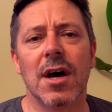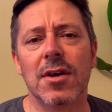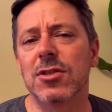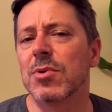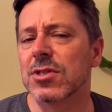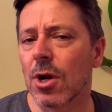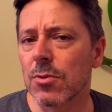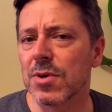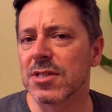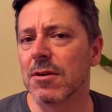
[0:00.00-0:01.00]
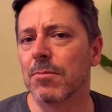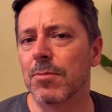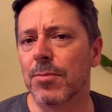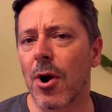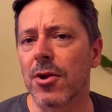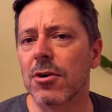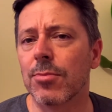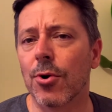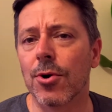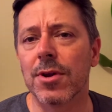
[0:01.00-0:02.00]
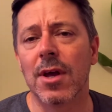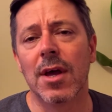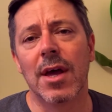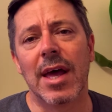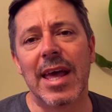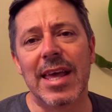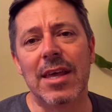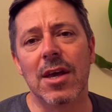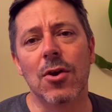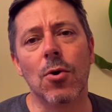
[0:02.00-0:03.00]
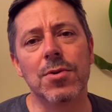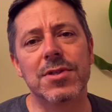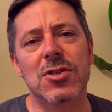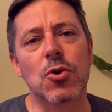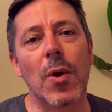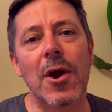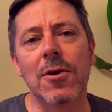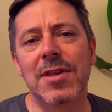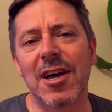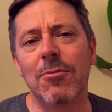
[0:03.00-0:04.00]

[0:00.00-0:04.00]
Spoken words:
So we started with some particle board, an old square Dell